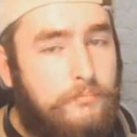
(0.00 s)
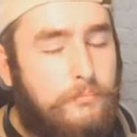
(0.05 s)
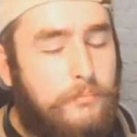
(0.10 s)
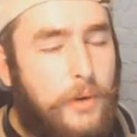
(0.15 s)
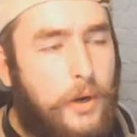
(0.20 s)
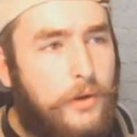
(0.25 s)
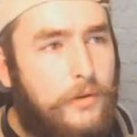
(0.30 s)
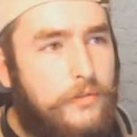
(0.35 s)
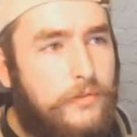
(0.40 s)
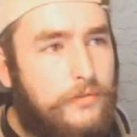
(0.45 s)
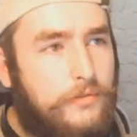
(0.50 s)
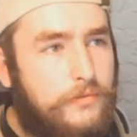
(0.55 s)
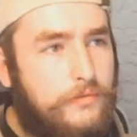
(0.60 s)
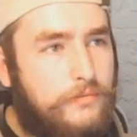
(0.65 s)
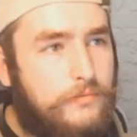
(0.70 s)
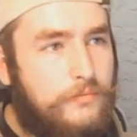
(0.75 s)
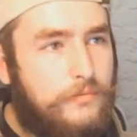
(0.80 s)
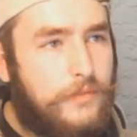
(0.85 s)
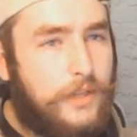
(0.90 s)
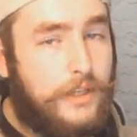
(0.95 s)
both
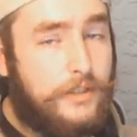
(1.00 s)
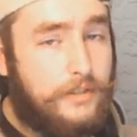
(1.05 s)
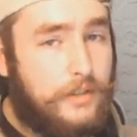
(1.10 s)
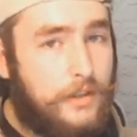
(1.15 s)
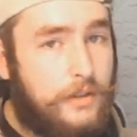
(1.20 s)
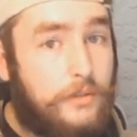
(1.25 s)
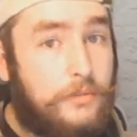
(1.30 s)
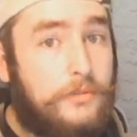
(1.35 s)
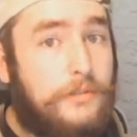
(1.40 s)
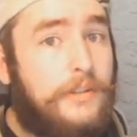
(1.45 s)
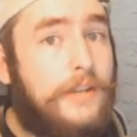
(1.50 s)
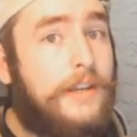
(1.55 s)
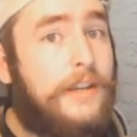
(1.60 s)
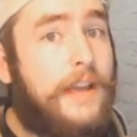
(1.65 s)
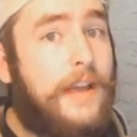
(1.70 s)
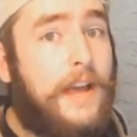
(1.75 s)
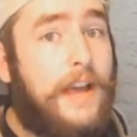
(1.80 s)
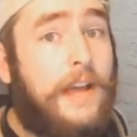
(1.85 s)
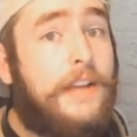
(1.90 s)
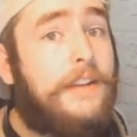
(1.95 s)
a single stick
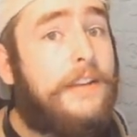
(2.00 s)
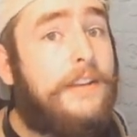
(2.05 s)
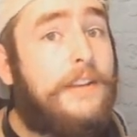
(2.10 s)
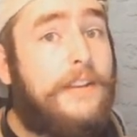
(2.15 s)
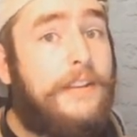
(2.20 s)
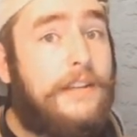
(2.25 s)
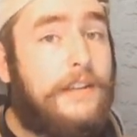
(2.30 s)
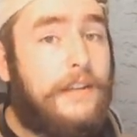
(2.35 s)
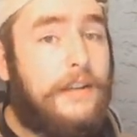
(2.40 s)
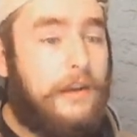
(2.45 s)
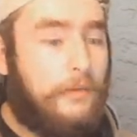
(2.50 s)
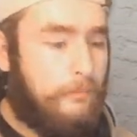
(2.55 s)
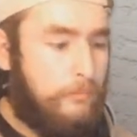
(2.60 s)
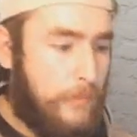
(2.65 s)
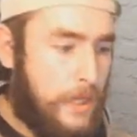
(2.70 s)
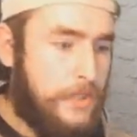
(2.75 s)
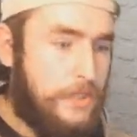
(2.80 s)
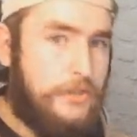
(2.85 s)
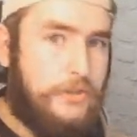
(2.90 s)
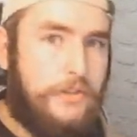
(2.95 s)
and a
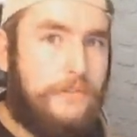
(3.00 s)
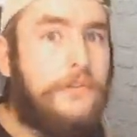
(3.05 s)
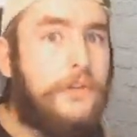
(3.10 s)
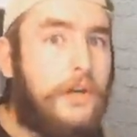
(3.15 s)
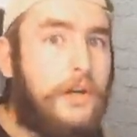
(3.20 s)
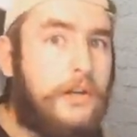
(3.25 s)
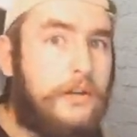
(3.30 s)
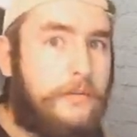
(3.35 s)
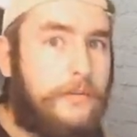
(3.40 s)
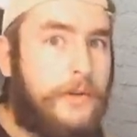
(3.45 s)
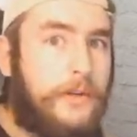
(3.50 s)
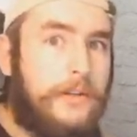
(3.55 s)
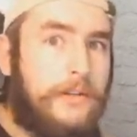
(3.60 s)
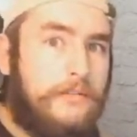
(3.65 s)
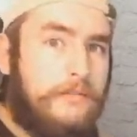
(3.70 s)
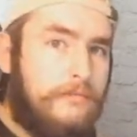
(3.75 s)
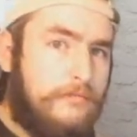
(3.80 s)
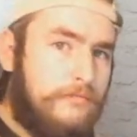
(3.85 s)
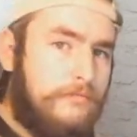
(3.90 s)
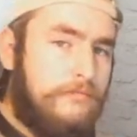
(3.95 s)
bunch of dynamite,
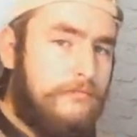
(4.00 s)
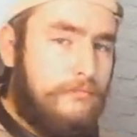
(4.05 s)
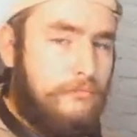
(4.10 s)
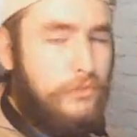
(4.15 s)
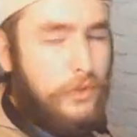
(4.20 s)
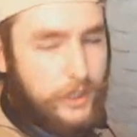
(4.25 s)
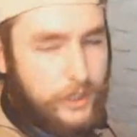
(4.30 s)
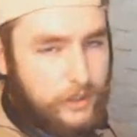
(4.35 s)
pretty